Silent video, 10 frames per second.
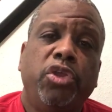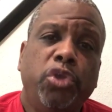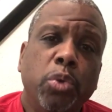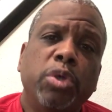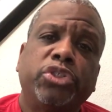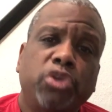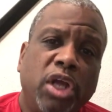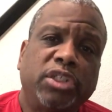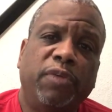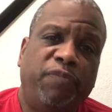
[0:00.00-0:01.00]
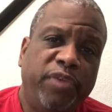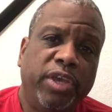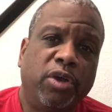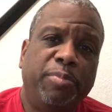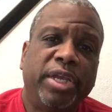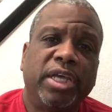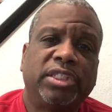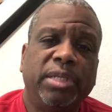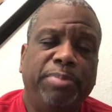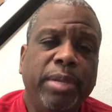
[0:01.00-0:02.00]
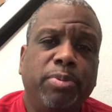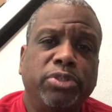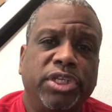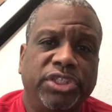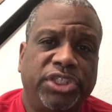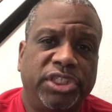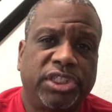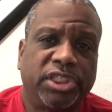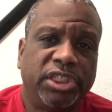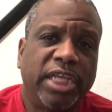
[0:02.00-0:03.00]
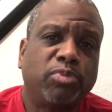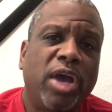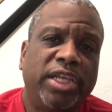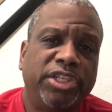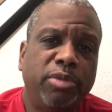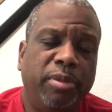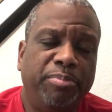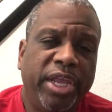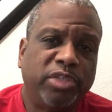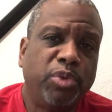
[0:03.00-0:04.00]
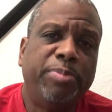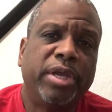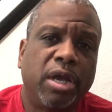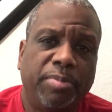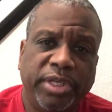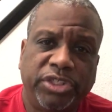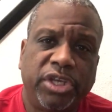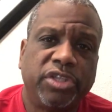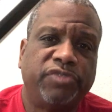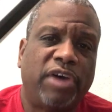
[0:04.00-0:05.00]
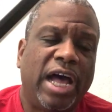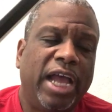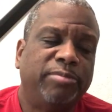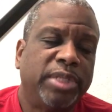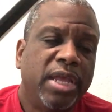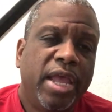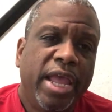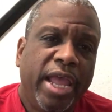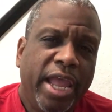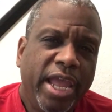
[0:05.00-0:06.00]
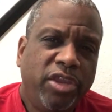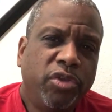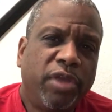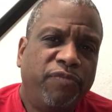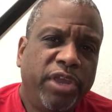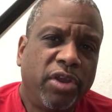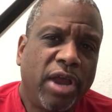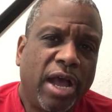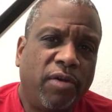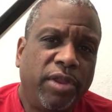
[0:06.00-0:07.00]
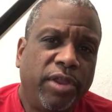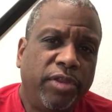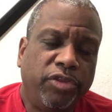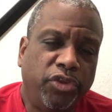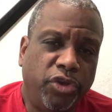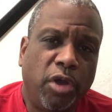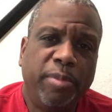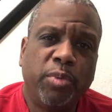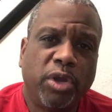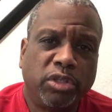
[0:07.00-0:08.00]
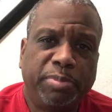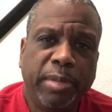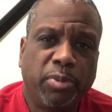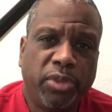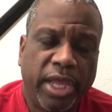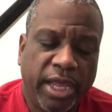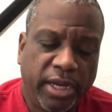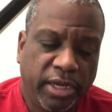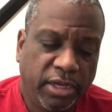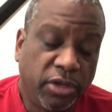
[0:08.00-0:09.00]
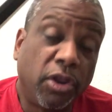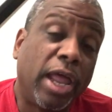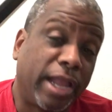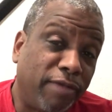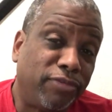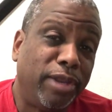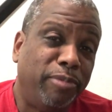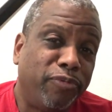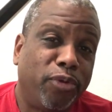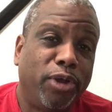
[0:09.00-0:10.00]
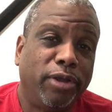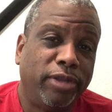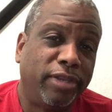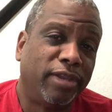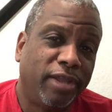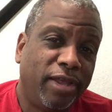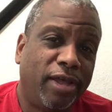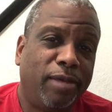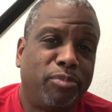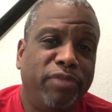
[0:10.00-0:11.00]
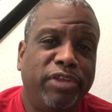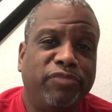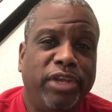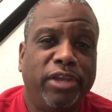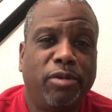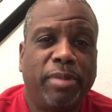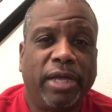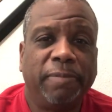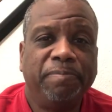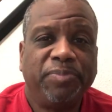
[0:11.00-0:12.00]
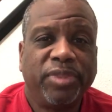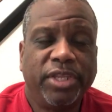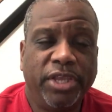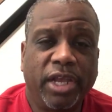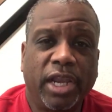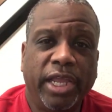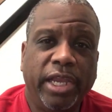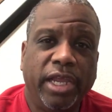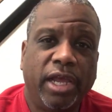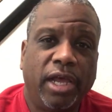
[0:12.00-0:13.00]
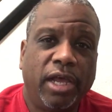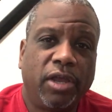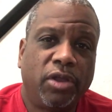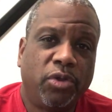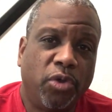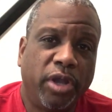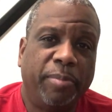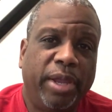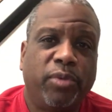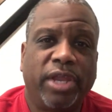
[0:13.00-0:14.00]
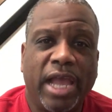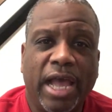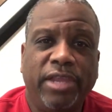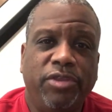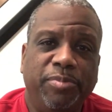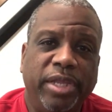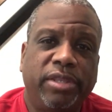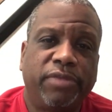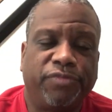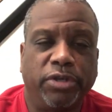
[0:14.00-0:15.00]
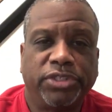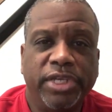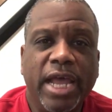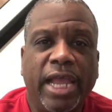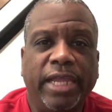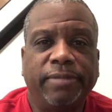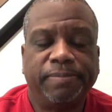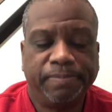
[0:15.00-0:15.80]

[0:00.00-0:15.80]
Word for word: You will start to feel because, see, people's consistency, that's why as human beings, we pick up on each other's vibes, and you can figure out. You don't be one of those people that, you know, like I've said before in the uh, previous video about the young lady uh, going to bed with a guy you meet the first night